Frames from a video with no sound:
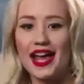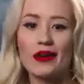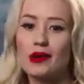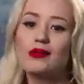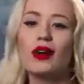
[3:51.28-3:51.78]

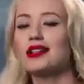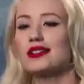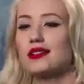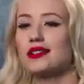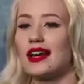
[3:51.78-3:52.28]
And we walked
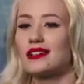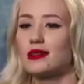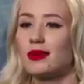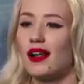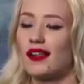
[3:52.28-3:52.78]
into a
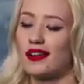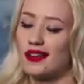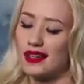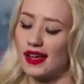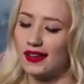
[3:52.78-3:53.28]
tattoo parlor, and I
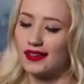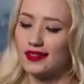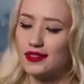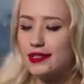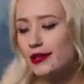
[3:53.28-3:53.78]
was like,
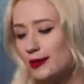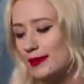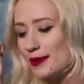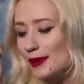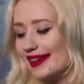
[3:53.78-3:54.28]
do
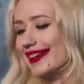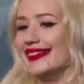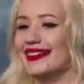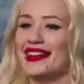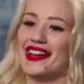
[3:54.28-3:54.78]
me
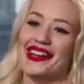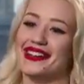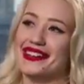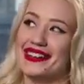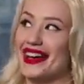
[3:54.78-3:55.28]
one.
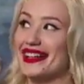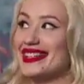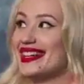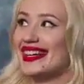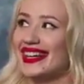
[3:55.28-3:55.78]
And I
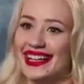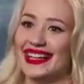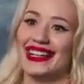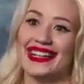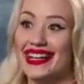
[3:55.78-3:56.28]
did it,
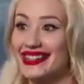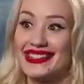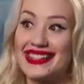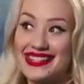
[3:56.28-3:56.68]
and that's the